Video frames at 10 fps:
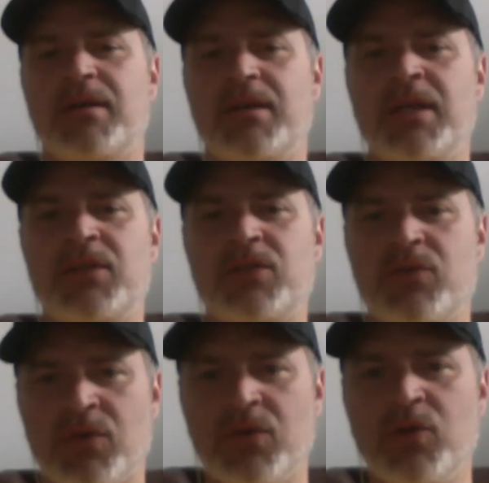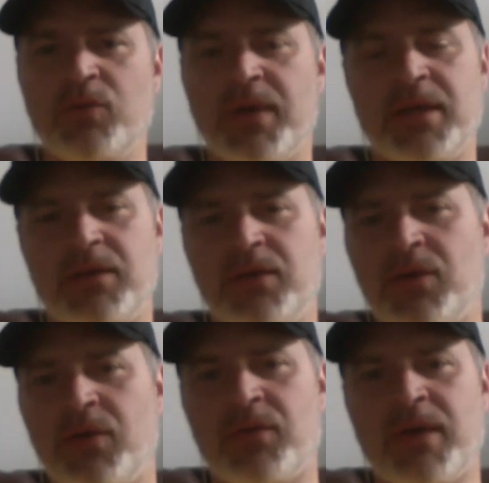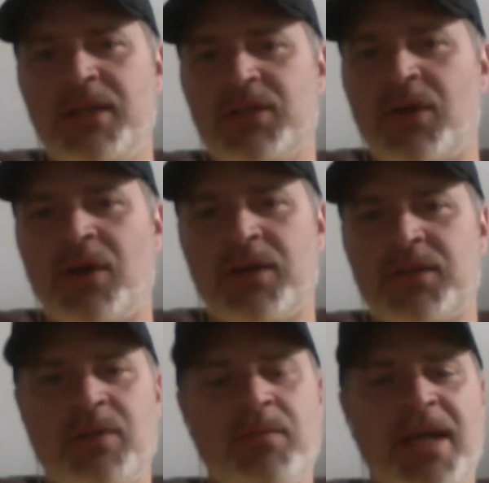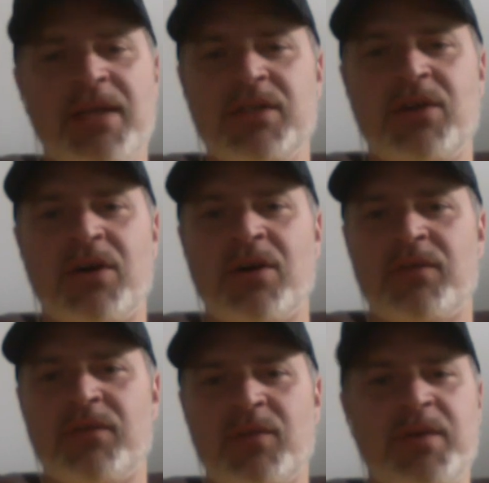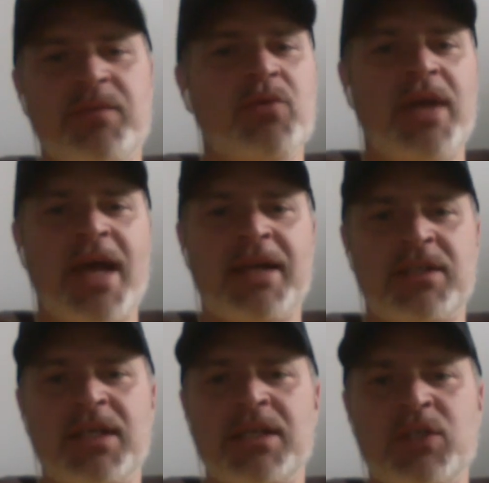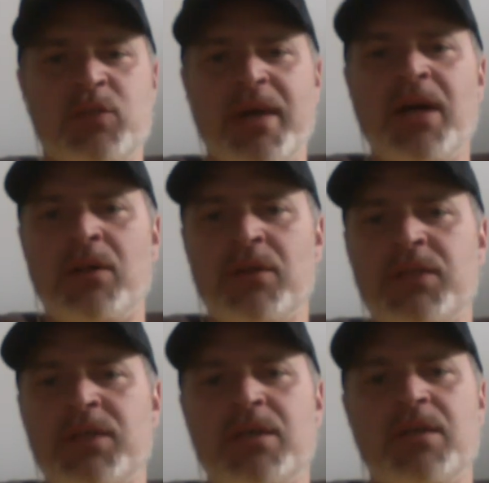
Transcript: each group and you know the race card is an amazing card for the people who cast these spells